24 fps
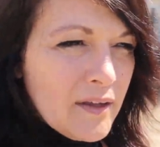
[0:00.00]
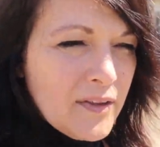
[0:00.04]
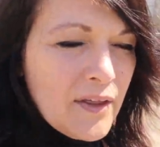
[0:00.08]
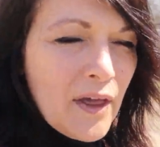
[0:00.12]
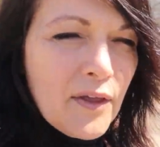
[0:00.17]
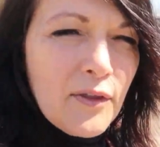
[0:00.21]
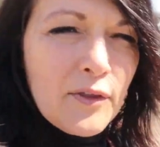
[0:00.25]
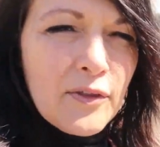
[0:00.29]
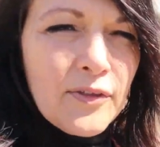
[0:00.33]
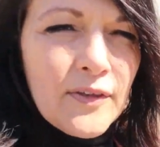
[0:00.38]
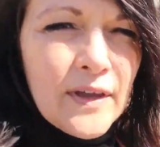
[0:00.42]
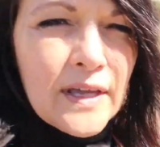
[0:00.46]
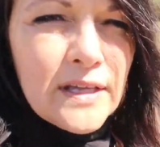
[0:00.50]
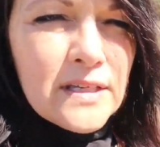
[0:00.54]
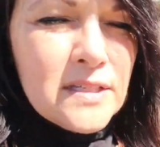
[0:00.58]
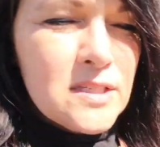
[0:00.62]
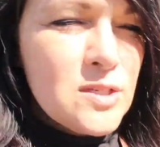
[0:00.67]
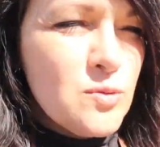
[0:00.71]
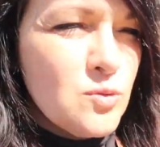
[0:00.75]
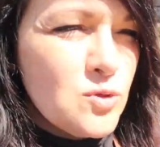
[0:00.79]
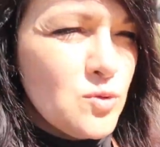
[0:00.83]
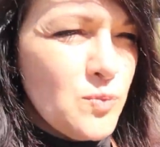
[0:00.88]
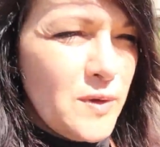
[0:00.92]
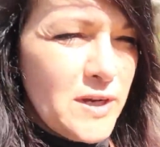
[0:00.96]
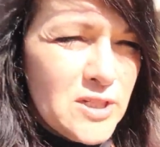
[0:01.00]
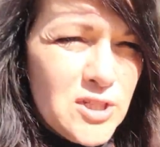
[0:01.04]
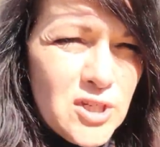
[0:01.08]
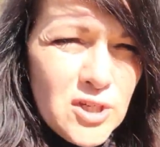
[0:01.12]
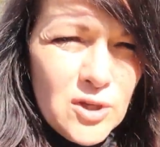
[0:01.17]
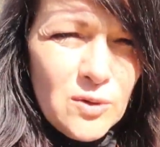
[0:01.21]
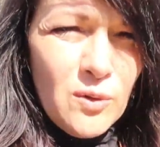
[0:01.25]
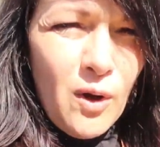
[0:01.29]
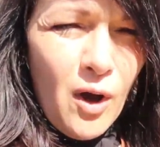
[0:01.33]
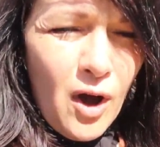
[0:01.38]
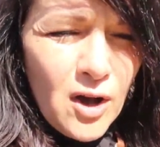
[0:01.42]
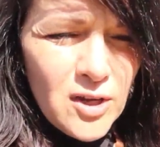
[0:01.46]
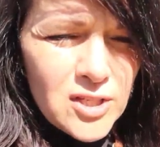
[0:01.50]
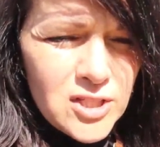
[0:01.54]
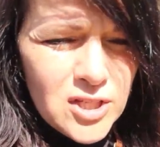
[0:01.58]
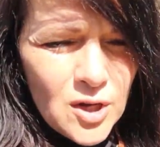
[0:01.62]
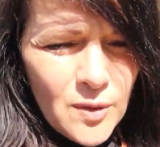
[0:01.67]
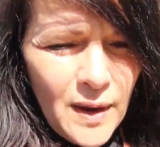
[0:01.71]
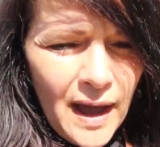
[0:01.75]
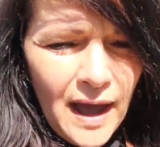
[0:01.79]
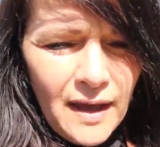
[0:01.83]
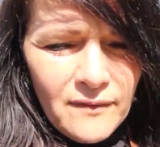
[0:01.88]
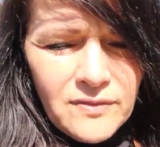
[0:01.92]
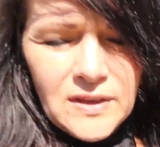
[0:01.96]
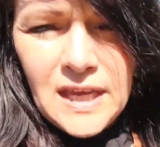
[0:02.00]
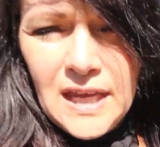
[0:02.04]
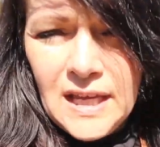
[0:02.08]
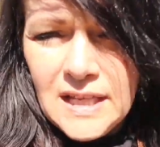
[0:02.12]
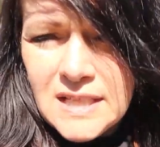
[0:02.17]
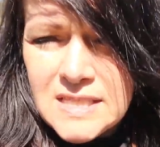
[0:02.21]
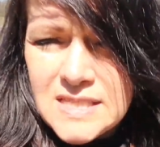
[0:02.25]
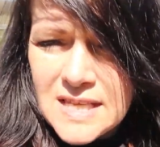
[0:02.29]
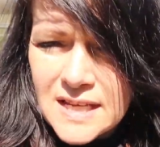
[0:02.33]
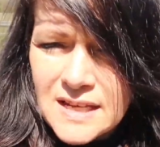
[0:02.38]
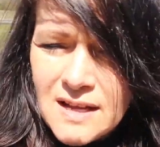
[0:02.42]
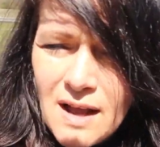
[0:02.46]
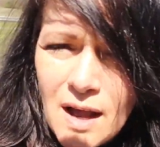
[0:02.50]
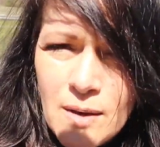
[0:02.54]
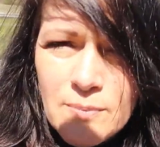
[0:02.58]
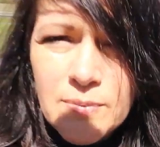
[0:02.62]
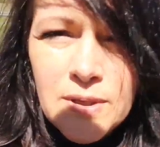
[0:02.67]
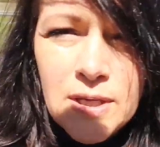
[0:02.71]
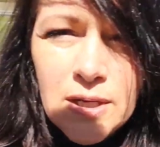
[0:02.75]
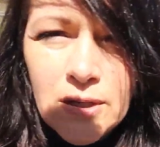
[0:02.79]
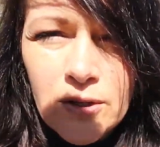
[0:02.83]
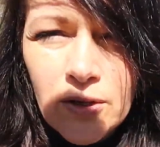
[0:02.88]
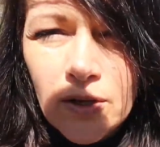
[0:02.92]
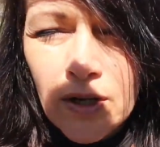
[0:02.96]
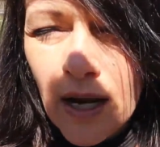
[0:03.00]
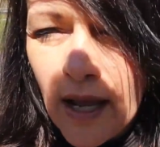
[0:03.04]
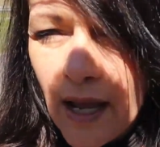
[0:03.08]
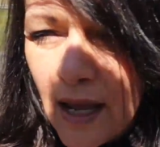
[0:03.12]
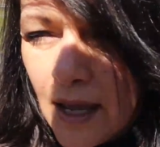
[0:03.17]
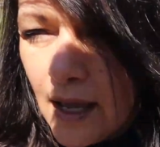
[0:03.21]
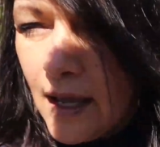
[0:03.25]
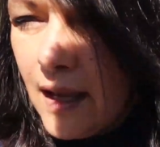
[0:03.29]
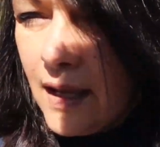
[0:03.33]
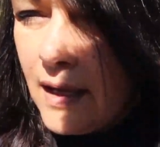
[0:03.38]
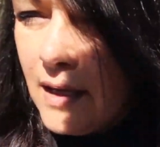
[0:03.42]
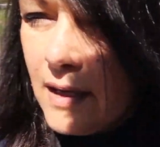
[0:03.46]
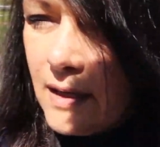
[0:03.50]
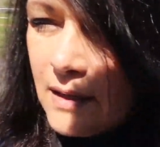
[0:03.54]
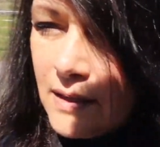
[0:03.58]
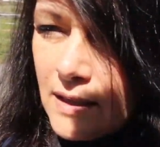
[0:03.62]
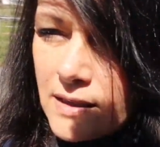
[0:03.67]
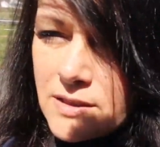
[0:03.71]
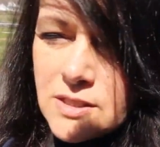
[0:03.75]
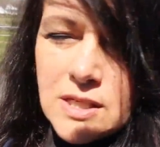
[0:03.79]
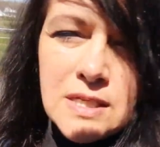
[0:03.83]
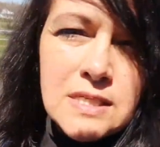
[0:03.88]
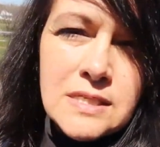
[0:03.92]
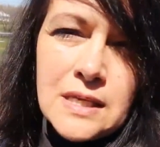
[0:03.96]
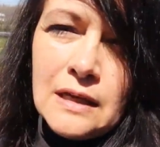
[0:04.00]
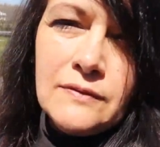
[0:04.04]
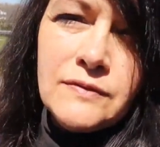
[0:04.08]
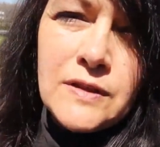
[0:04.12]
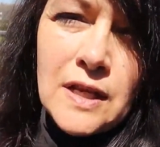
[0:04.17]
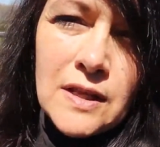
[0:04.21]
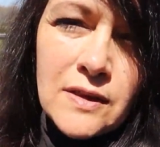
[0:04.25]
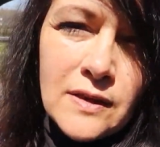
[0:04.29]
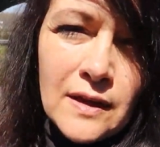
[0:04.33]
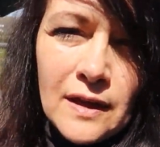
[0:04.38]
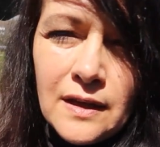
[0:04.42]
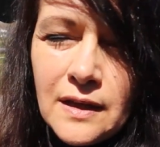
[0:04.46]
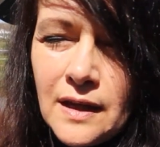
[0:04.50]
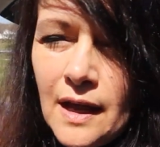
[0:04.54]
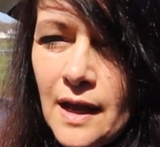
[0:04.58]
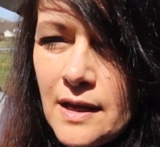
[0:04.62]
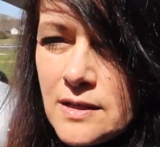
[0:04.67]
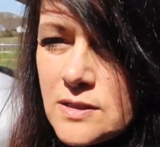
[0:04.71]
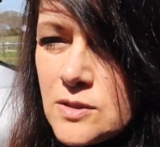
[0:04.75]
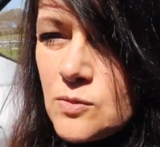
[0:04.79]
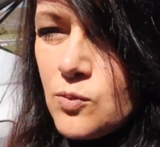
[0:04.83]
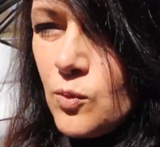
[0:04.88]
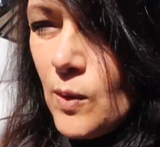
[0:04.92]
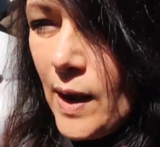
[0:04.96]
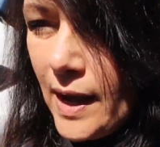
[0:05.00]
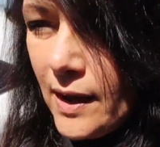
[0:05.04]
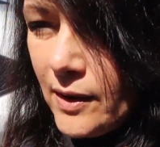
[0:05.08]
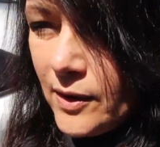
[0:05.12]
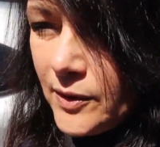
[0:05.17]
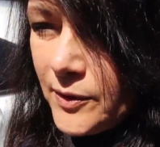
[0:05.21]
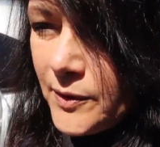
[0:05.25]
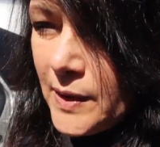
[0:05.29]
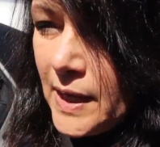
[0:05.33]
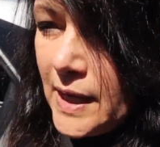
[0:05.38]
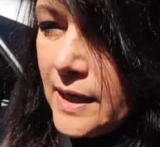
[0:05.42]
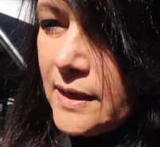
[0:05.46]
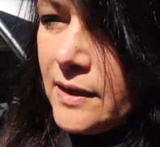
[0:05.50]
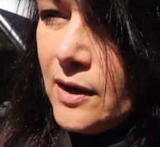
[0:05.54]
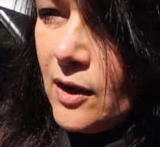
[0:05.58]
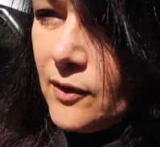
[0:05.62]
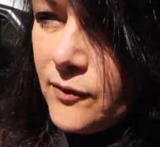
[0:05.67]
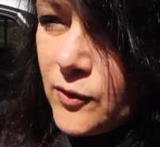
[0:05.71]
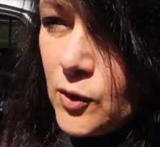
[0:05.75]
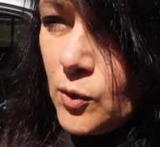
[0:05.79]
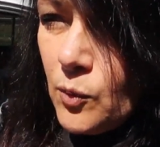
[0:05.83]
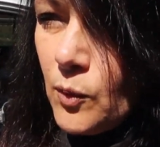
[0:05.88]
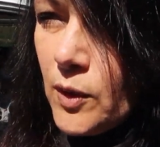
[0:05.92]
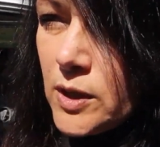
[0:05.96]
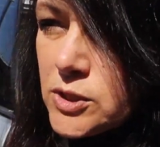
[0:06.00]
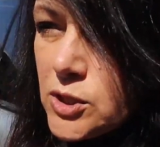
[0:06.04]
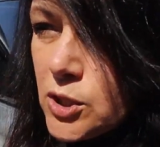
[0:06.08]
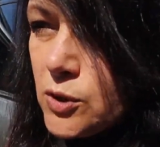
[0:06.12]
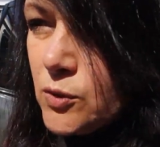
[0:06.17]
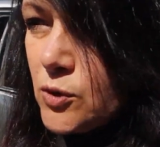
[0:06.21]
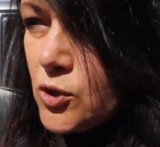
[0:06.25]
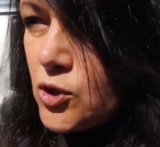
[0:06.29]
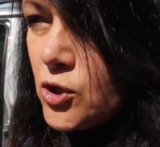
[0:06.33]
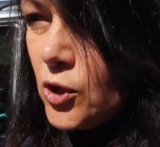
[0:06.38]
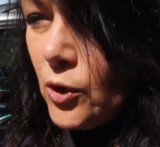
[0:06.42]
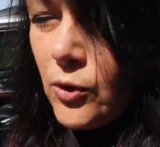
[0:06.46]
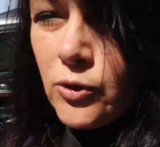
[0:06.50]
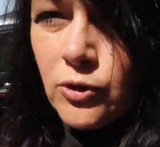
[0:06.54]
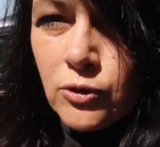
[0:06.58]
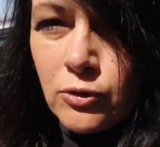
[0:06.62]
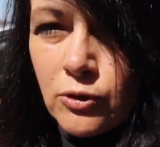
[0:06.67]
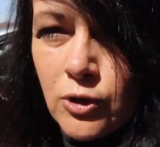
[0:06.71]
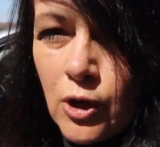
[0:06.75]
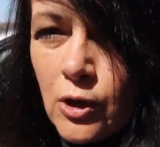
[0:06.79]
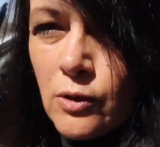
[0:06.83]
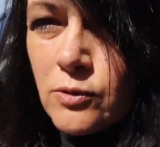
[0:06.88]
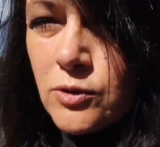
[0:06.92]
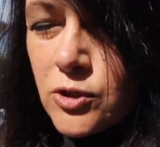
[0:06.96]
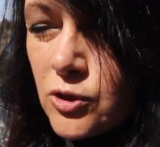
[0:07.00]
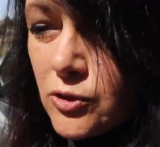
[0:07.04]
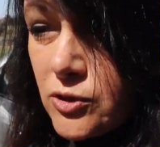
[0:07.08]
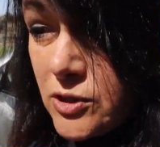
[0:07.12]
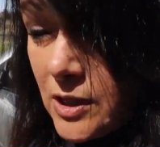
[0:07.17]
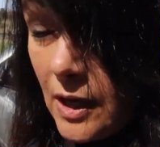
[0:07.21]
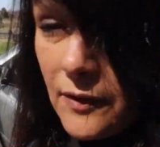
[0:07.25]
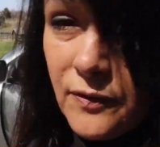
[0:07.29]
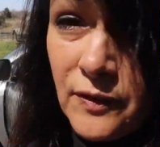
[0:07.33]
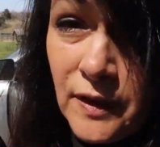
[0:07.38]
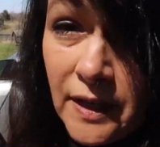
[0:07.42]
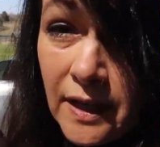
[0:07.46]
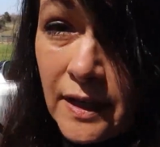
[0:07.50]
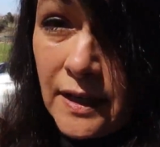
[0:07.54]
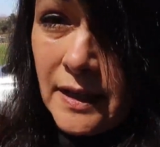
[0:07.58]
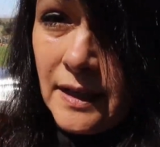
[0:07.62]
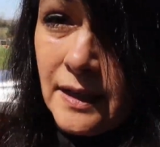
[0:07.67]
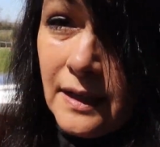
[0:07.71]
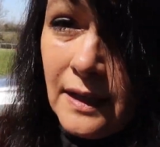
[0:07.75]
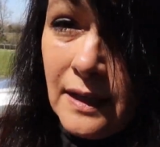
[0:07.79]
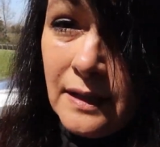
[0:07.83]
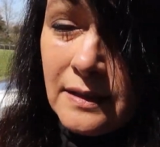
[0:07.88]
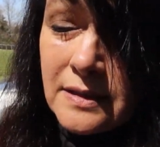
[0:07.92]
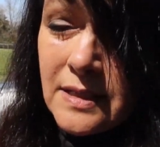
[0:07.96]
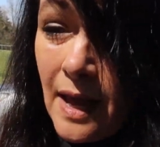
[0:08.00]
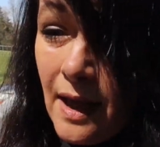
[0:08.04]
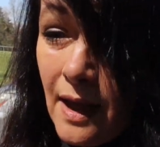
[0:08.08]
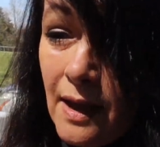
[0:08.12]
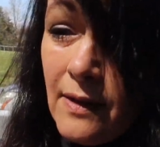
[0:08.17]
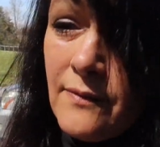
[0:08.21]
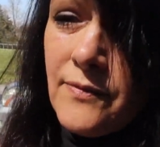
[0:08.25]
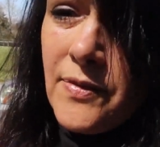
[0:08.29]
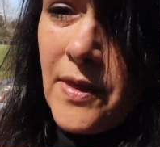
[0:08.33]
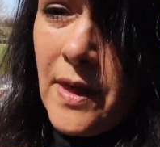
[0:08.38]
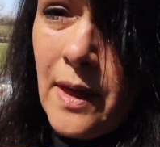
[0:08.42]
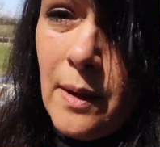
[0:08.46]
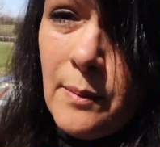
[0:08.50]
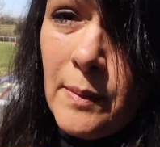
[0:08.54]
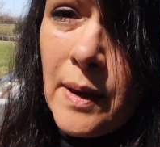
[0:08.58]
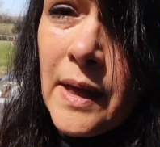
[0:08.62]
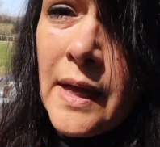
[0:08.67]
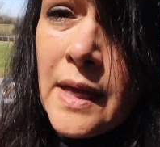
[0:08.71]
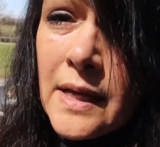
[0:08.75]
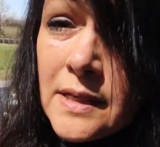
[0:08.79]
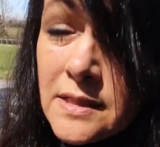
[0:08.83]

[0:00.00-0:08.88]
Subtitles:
The other thing is we do also have kids that come here, and it's a safety thing as well. Now, if you want to show your goats, you're definitely gonna need to have them